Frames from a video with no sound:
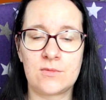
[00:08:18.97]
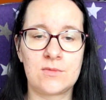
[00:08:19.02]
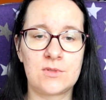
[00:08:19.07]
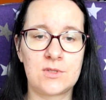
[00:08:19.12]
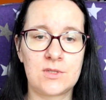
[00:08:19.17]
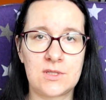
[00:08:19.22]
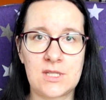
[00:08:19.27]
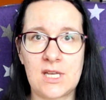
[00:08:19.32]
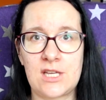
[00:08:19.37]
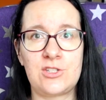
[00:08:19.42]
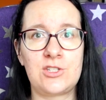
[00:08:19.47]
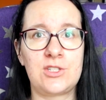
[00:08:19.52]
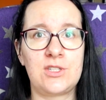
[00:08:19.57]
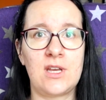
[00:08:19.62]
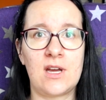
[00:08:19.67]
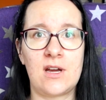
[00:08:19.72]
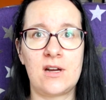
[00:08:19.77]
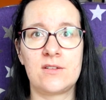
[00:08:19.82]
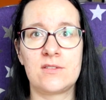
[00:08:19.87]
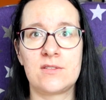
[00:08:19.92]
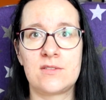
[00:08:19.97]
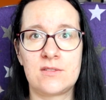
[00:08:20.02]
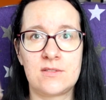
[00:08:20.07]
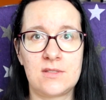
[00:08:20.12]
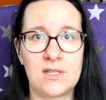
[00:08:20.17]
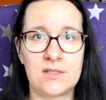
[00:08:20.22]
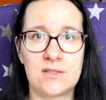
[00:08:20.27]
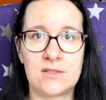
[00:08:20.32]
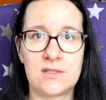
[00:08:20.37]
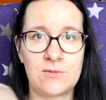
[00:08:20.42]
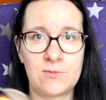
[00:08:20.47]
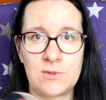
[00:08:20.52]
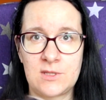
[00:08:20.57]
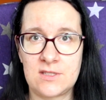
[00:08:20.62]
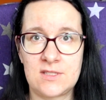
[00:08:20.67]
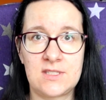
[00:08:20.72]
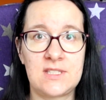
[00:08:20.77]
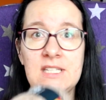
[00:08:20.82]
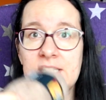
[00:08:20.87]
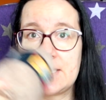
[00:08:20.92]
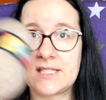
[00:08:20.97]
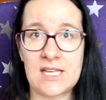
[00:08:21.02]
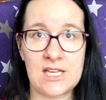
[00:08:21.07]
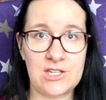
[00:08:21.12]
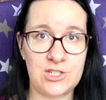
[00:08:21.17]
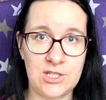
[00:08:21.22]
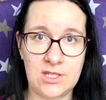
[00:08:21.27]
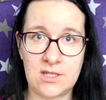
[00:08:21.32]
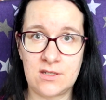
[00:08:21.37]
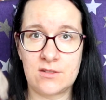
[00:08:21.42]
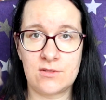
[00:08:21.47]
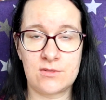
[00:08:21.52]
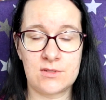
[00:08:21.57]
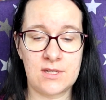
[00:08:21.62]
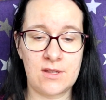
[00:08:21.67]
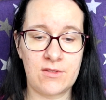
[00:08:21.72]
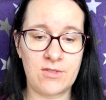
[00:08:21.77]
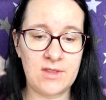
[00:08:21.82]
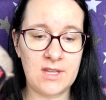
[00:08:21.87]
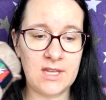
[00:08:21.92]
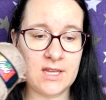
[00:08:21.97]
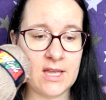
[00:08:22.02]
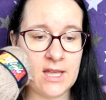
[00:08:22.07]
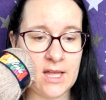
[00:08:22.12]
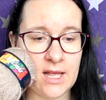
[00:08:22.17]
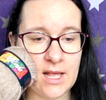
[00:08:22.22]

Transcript: stashed yarns that someone's destashing or something,